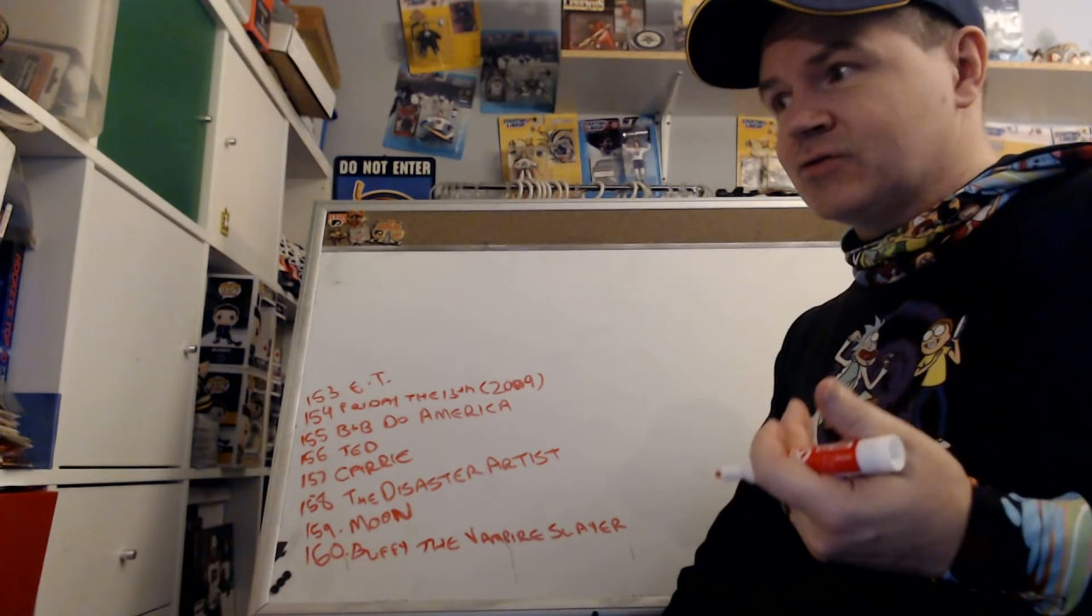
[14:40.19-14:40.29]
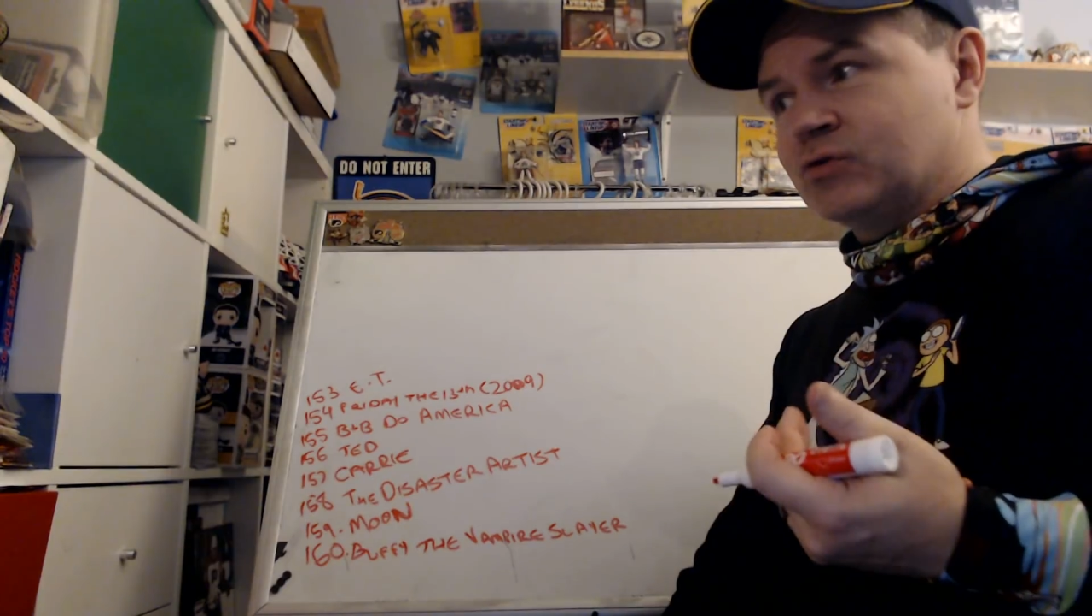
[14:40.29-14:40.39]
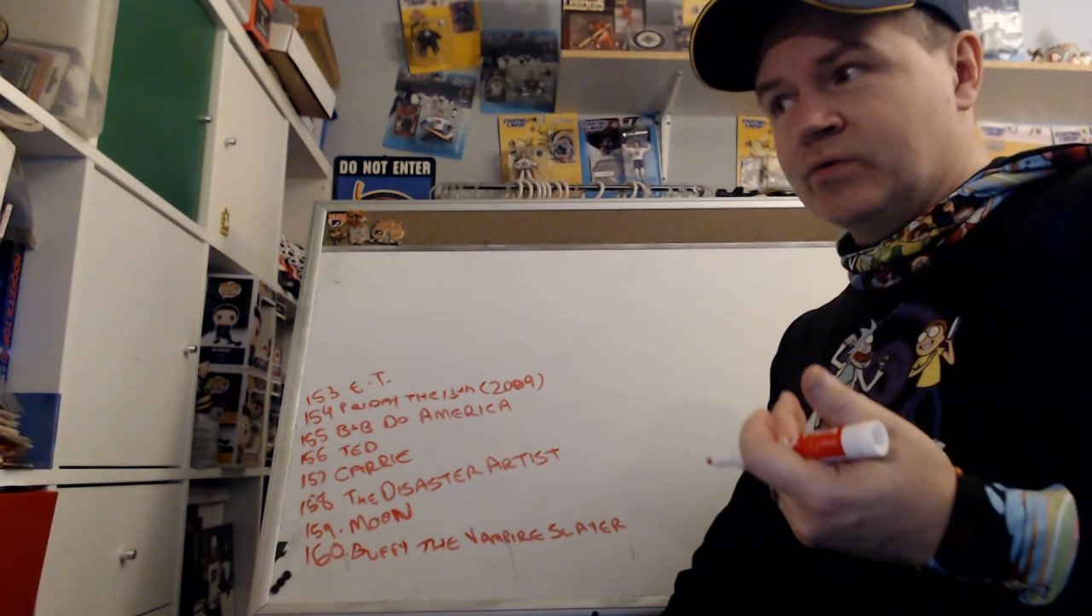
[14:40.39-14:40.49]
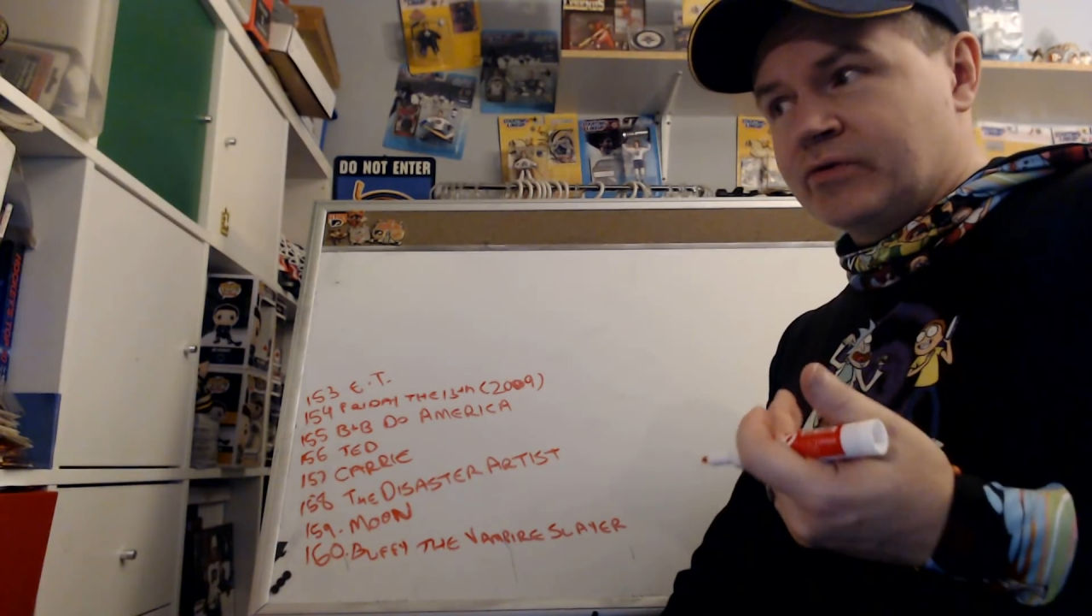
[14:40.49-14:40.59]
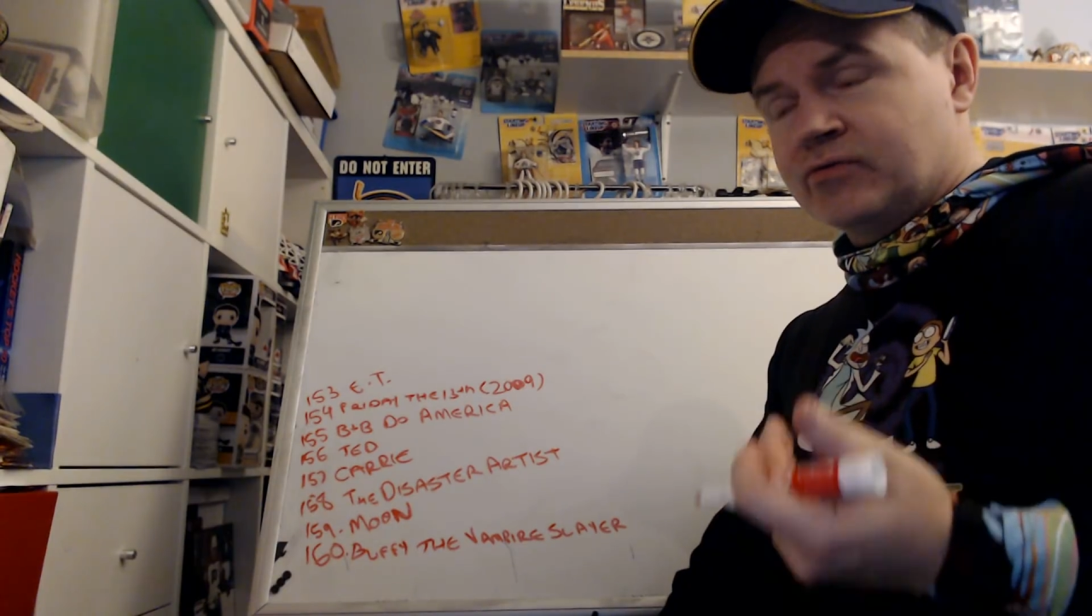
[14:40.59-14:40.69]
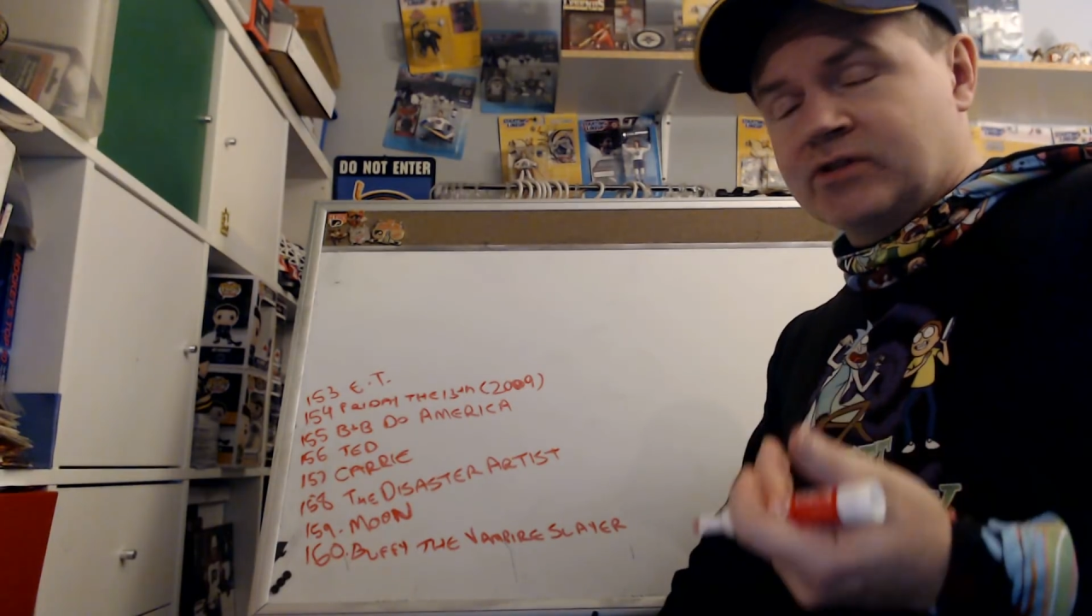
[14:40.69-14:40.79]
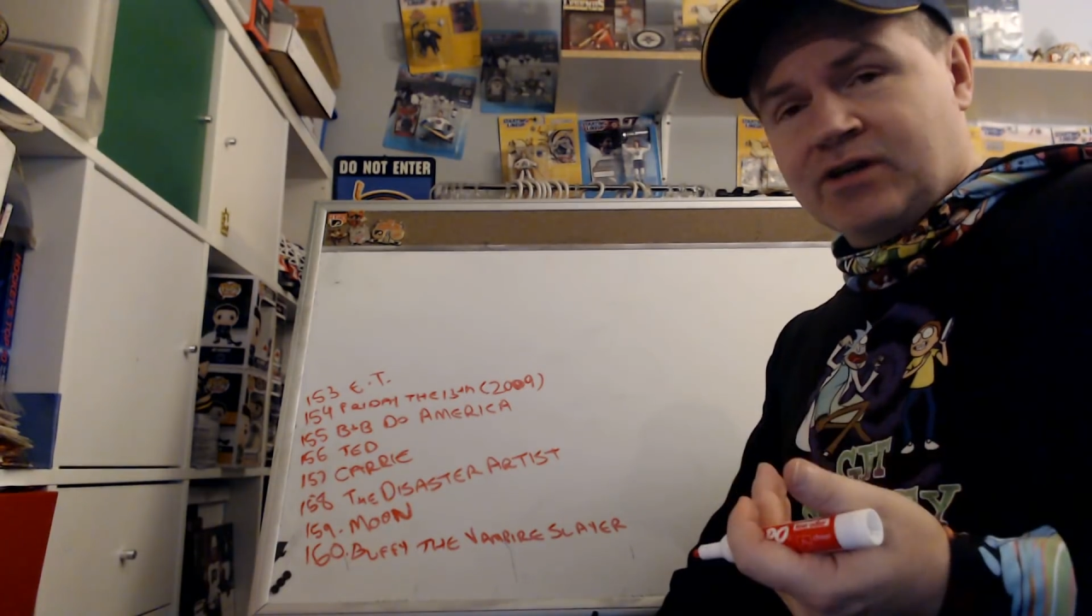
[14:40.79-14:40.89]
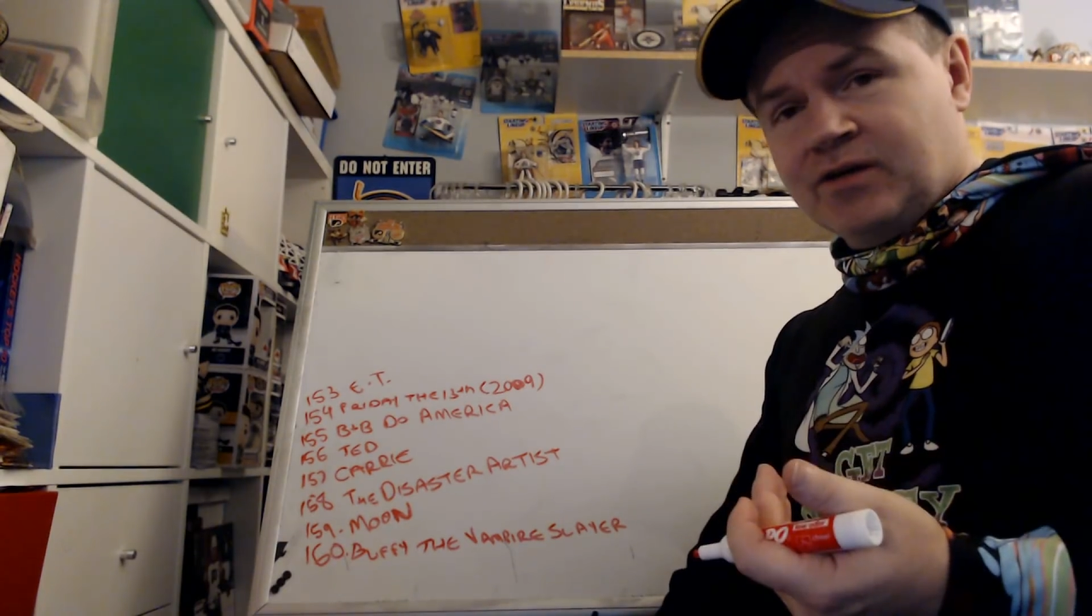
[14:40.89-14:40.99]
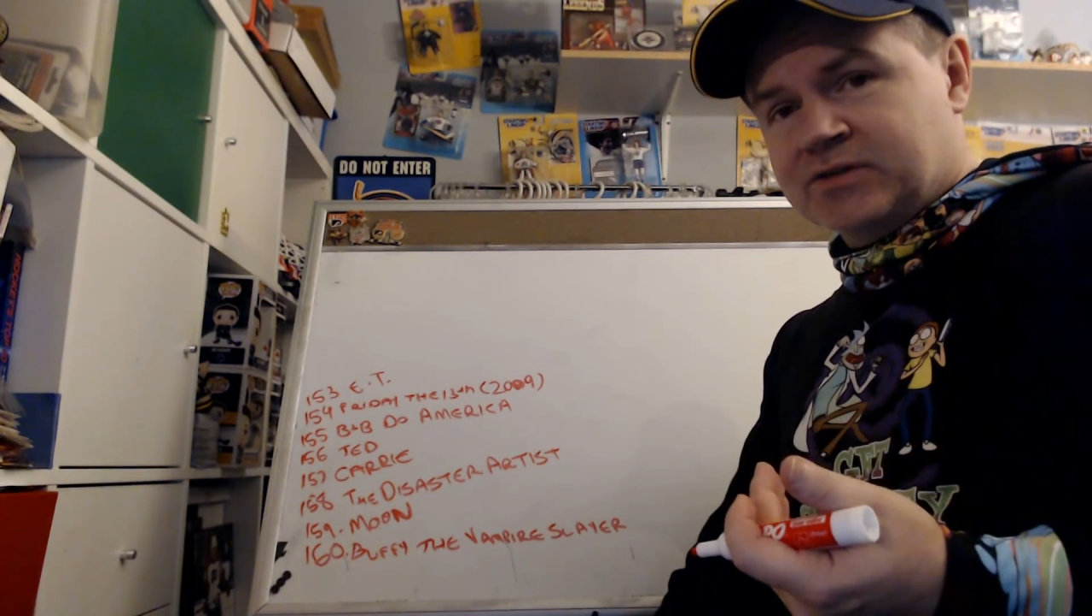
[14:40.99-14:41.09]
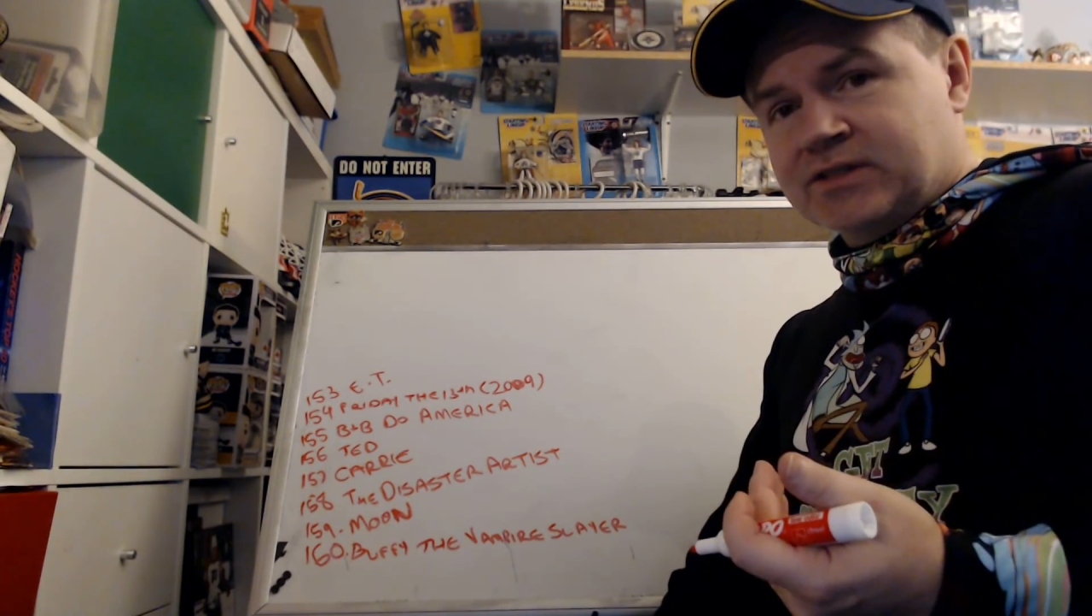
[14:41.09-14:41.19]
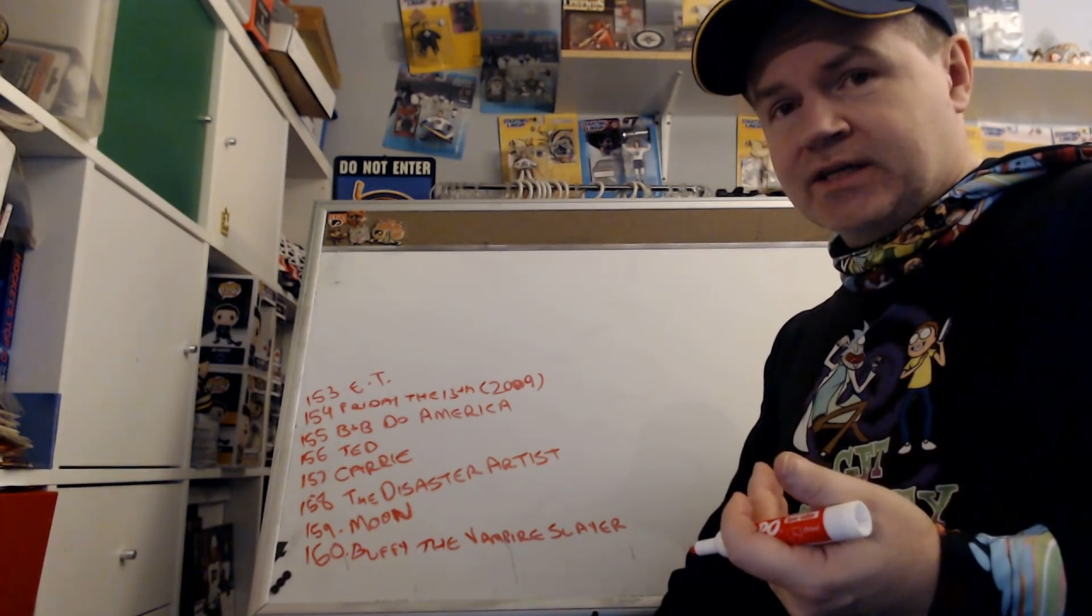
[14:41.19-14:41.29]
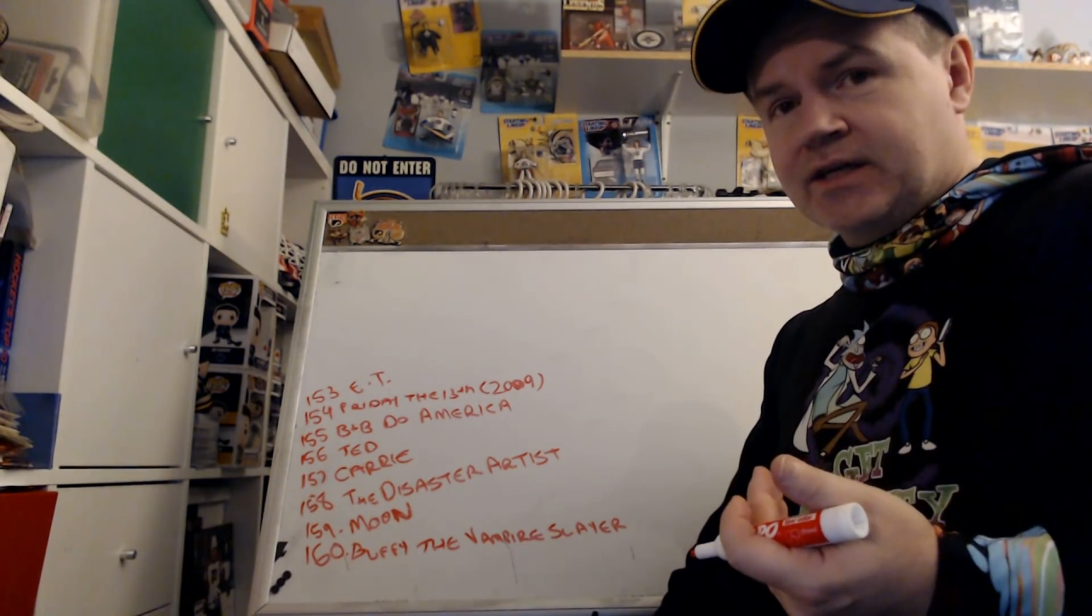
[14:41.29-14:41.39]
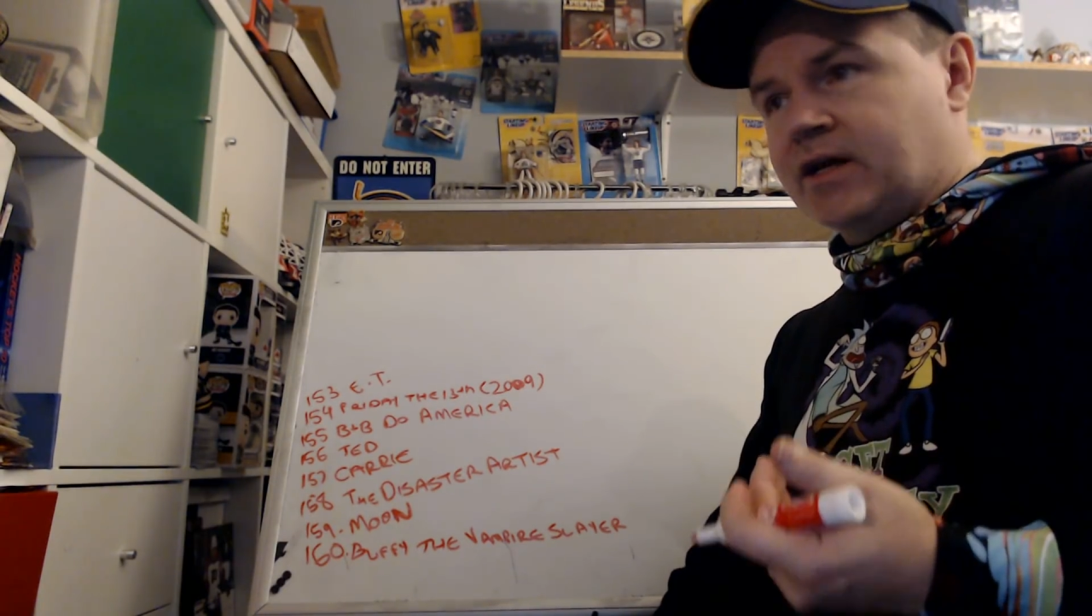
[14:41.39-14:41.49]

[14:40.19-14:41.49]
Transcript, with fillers: two or three times as a kid.